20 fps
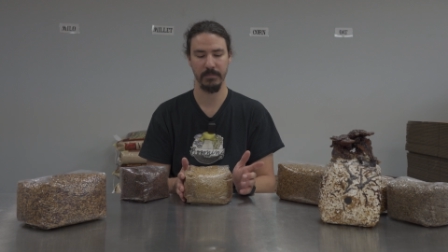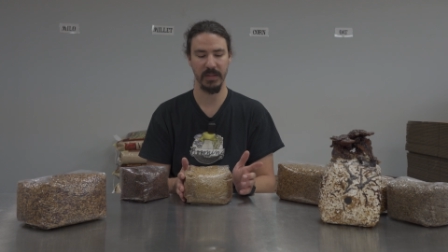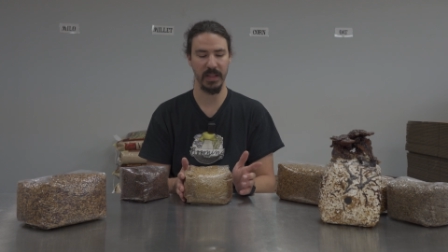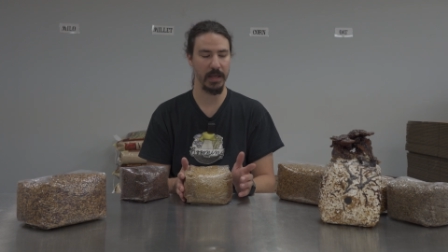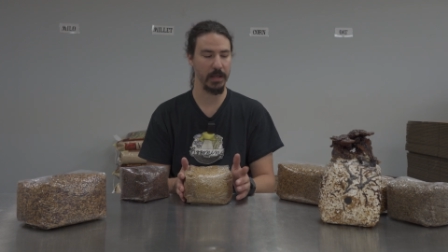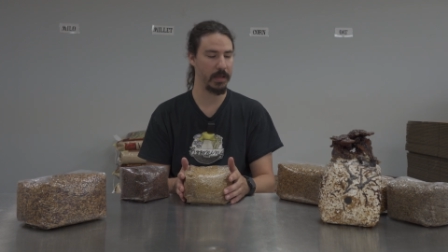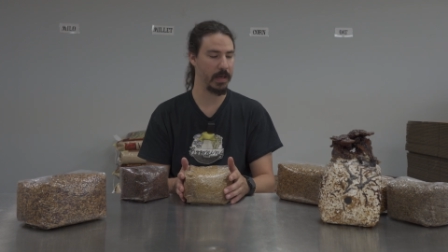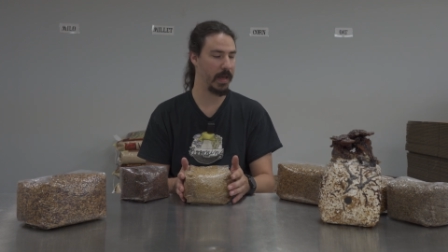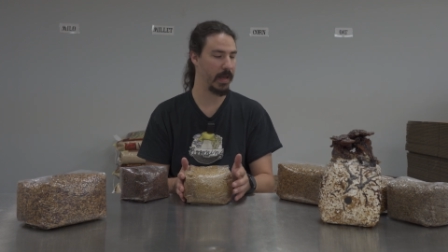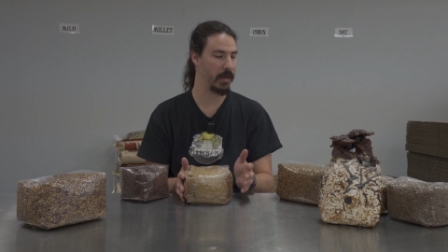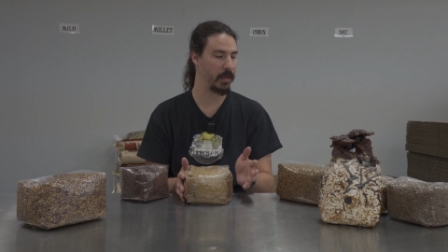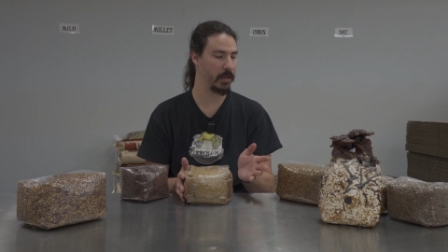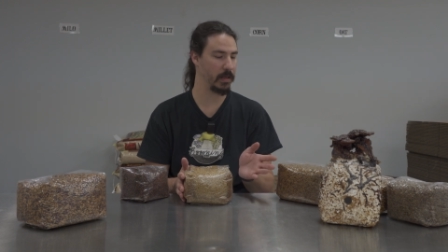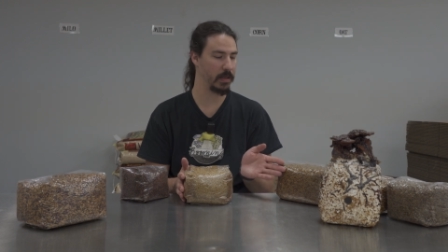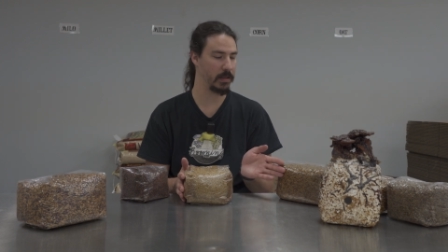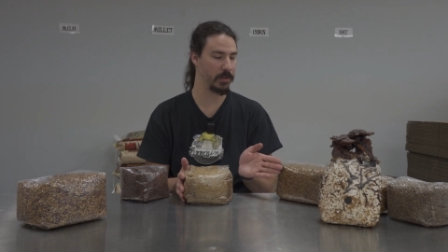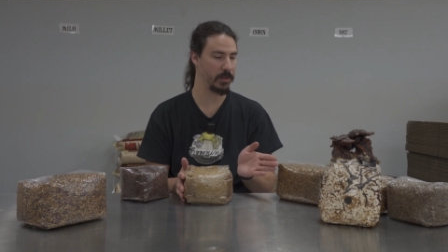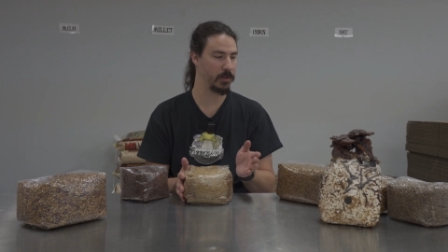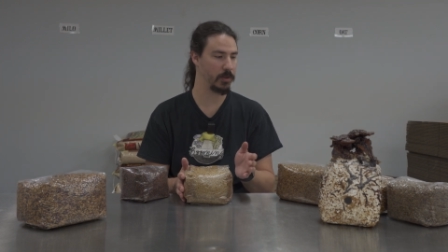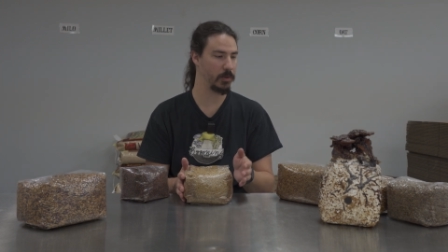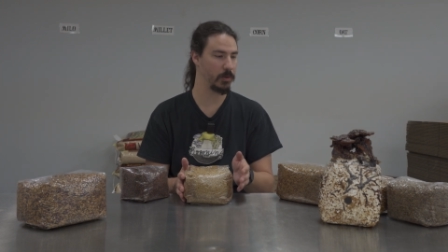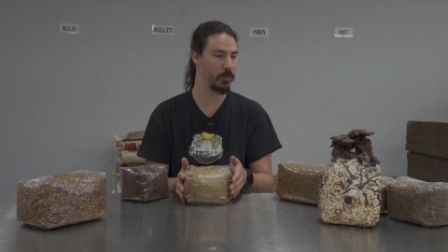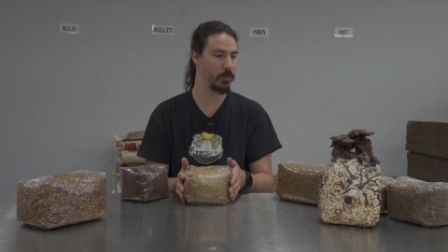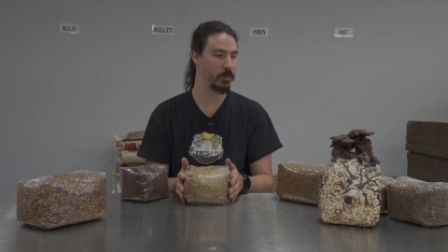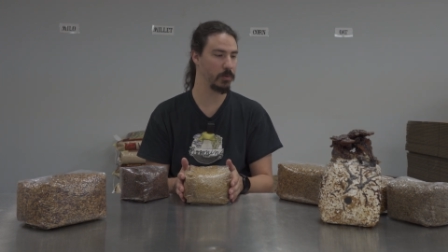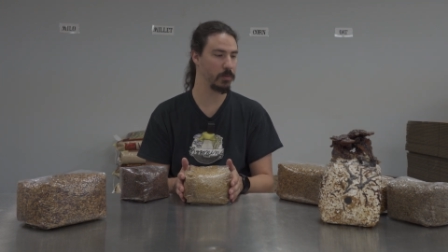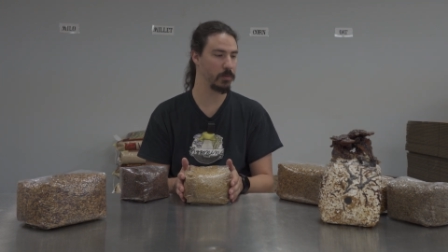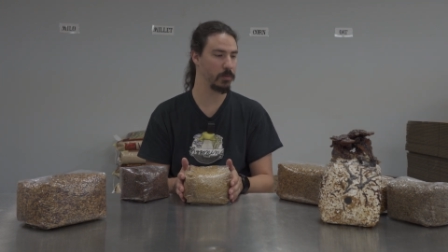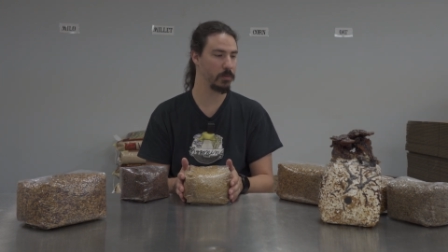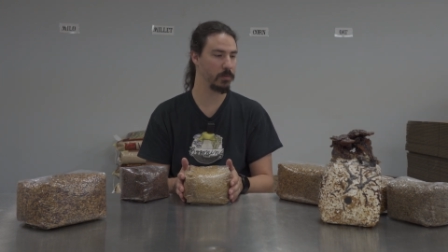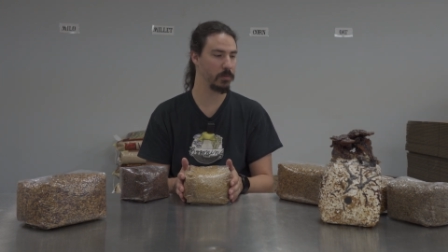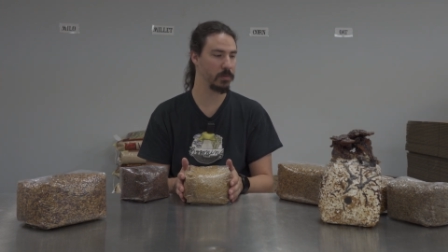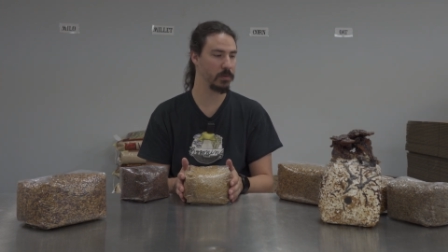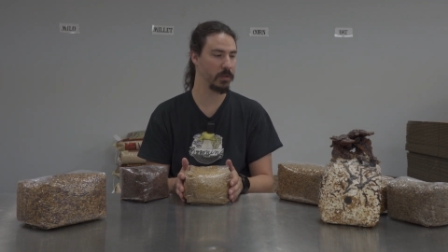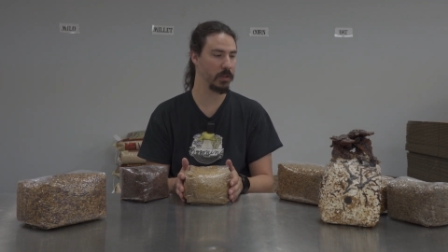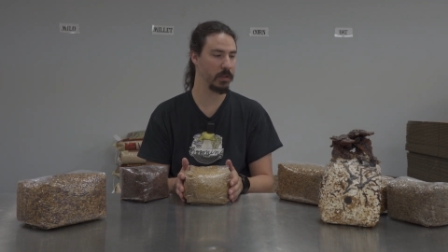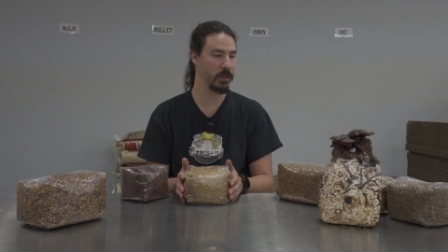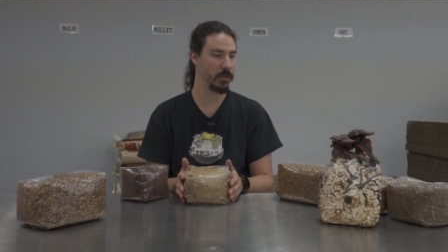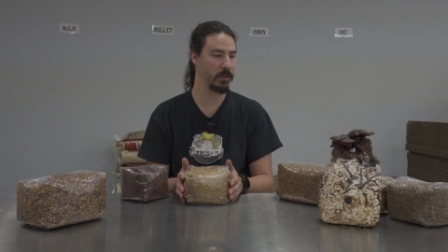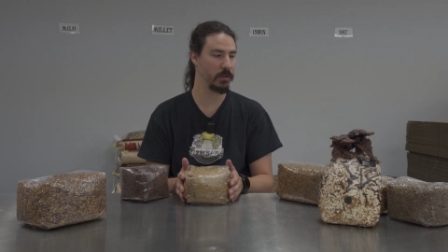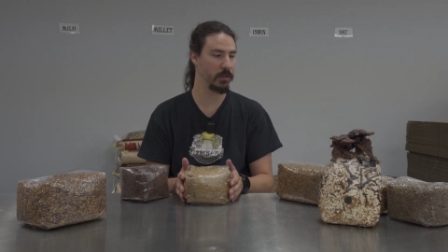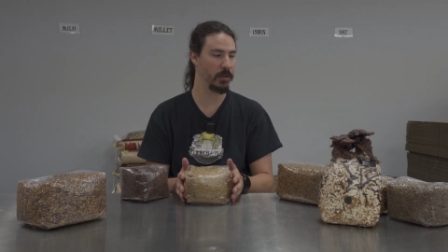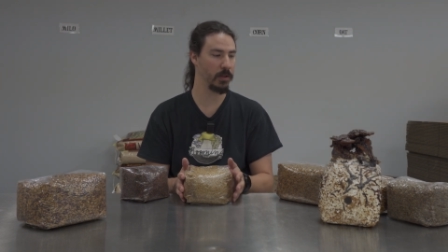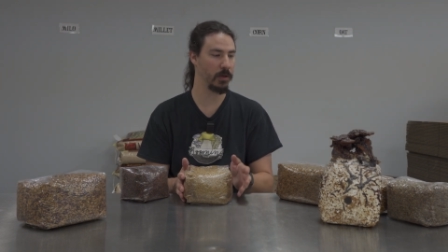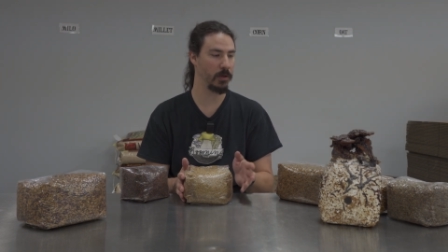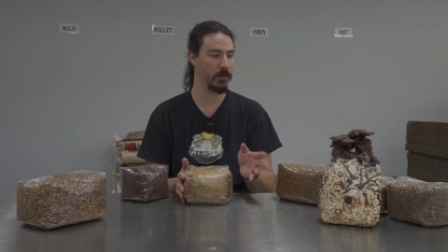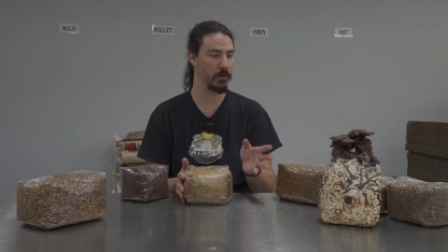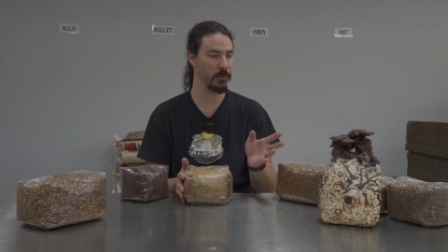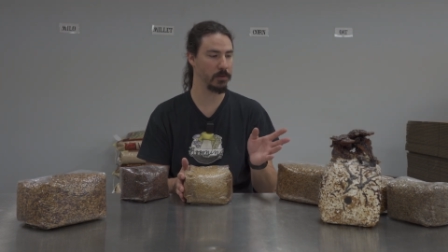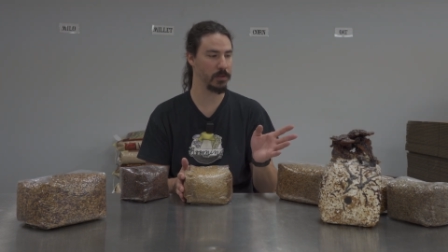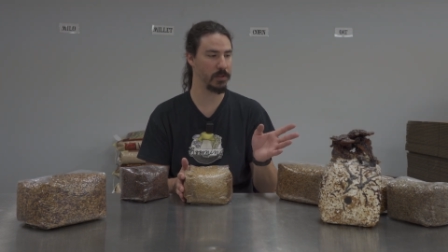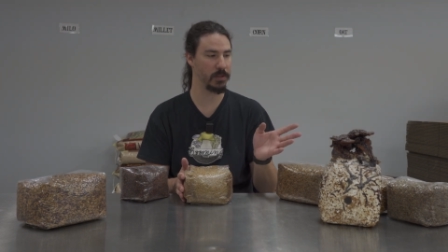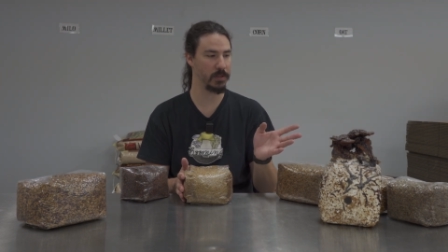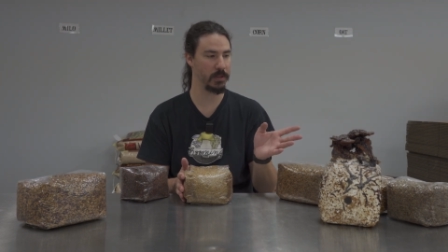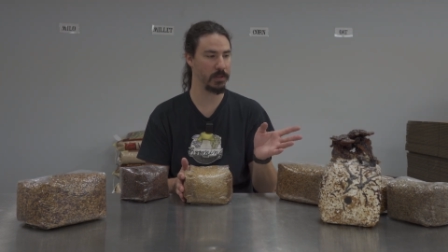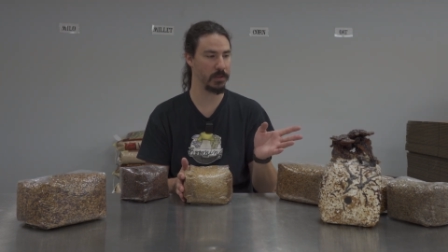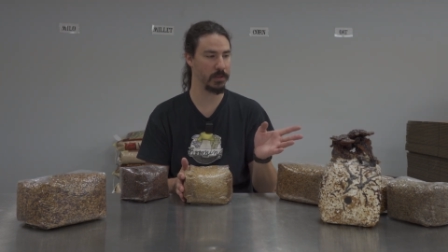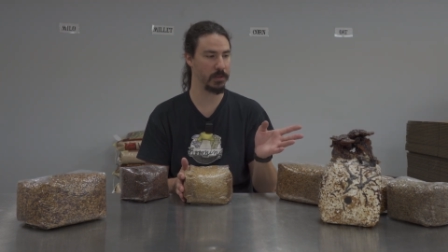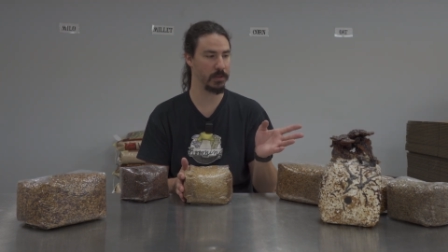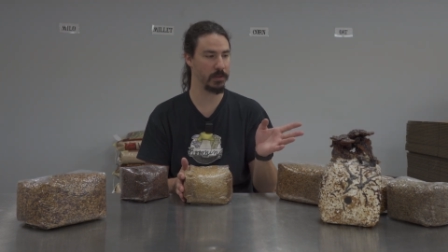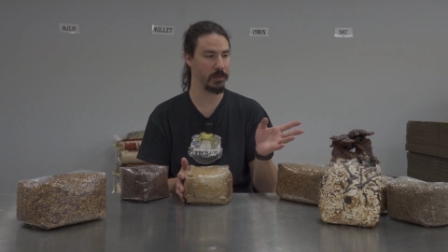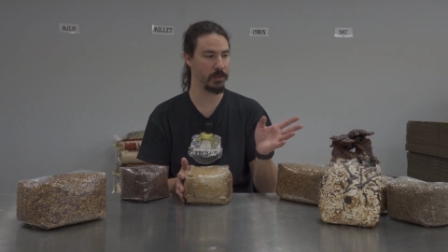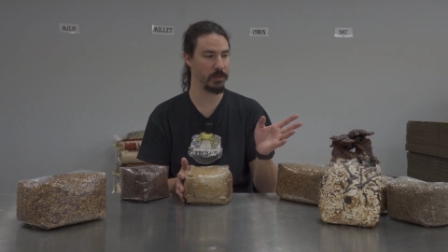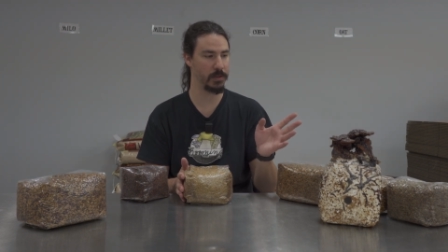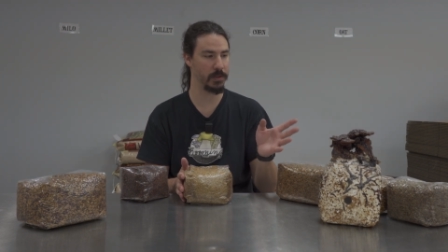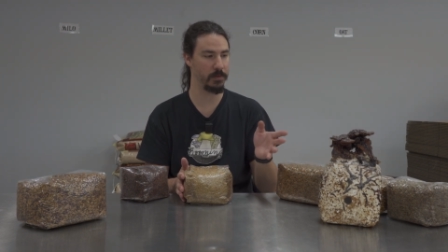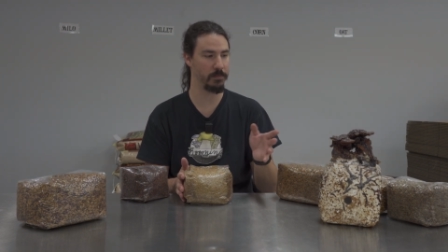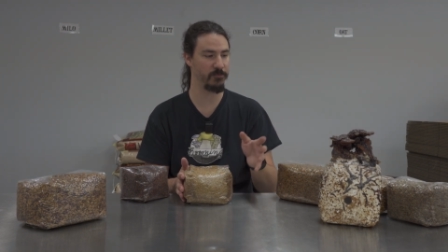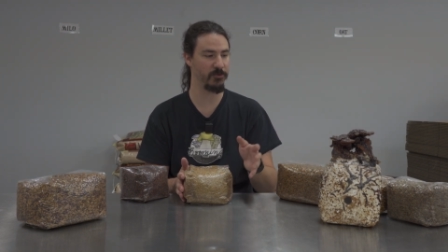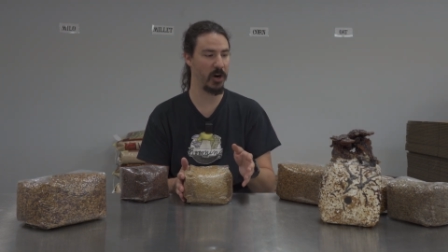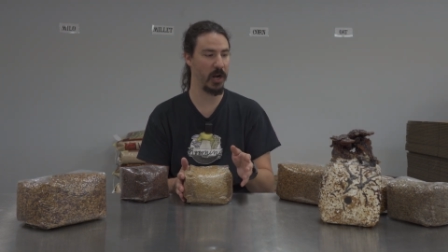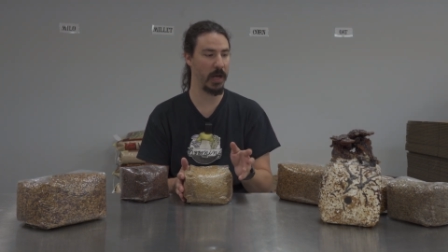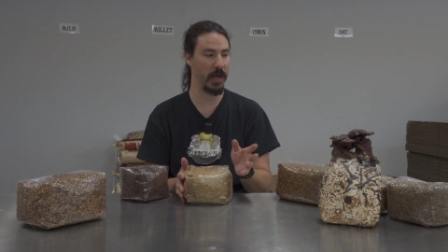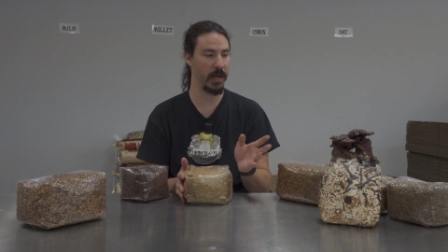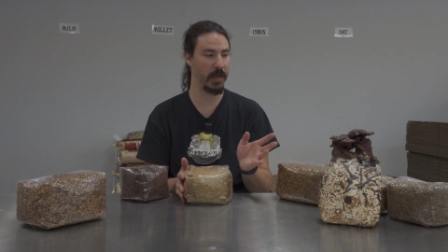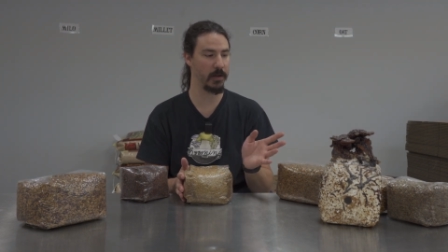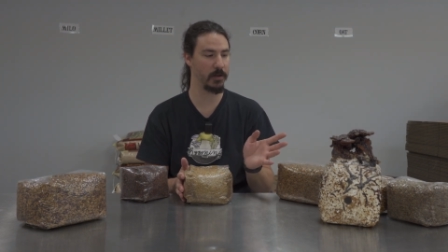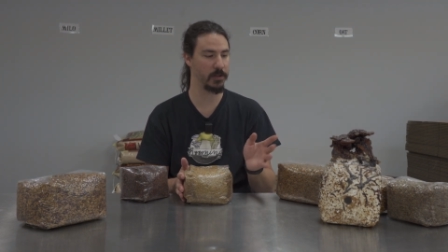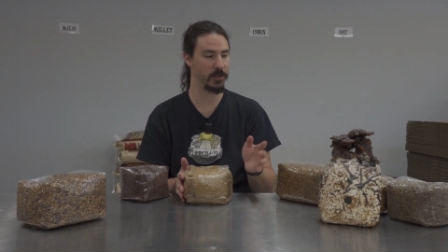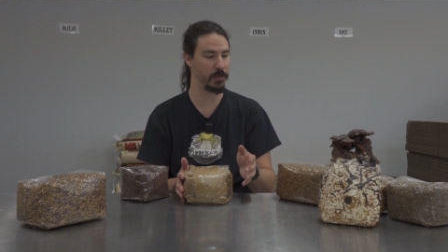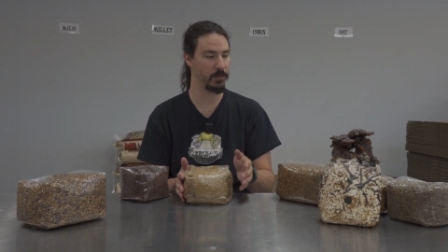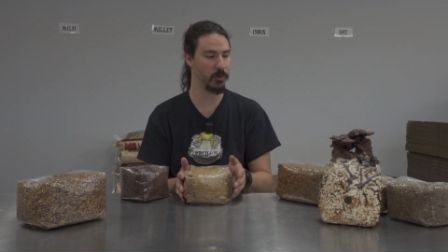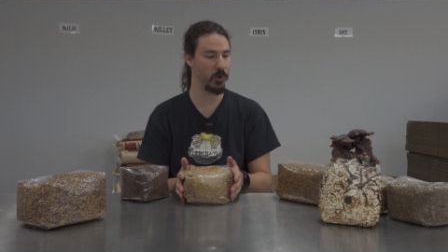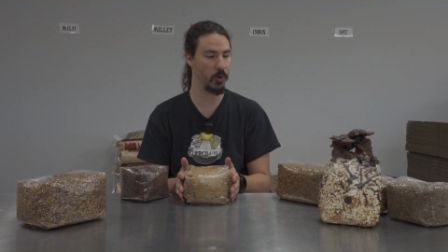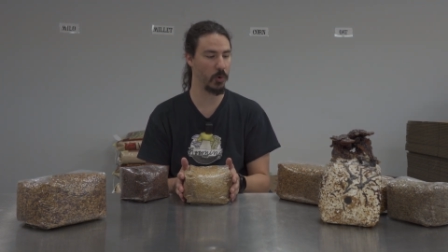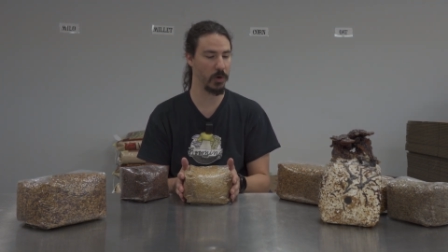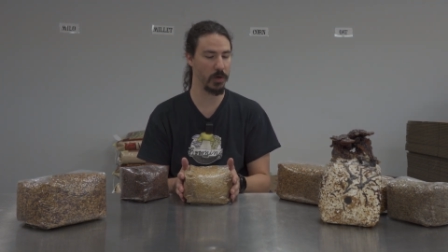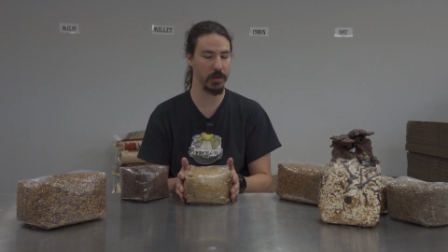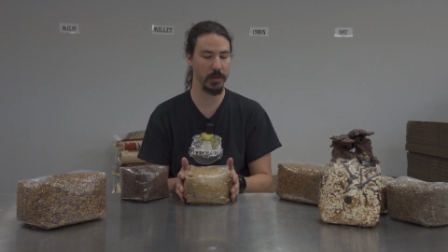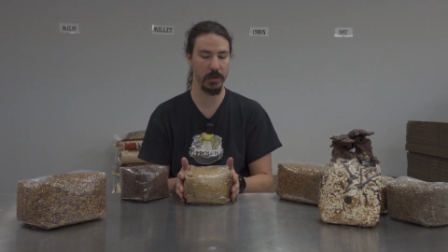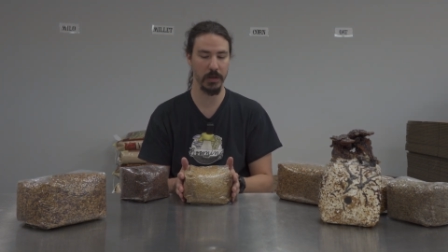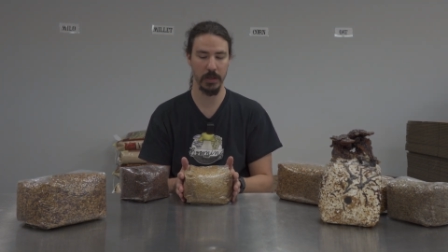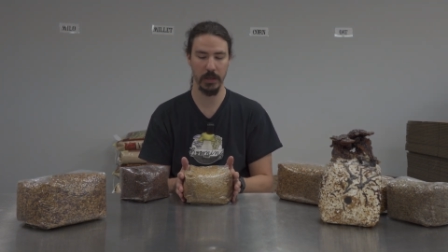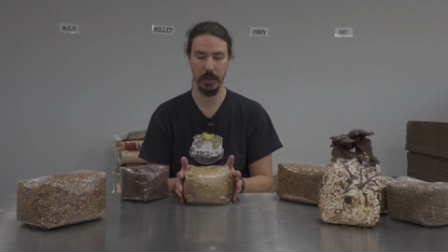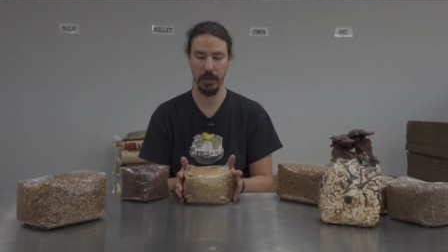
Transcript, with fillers: like adding it to, uh, you know, uh, some rye or some corn.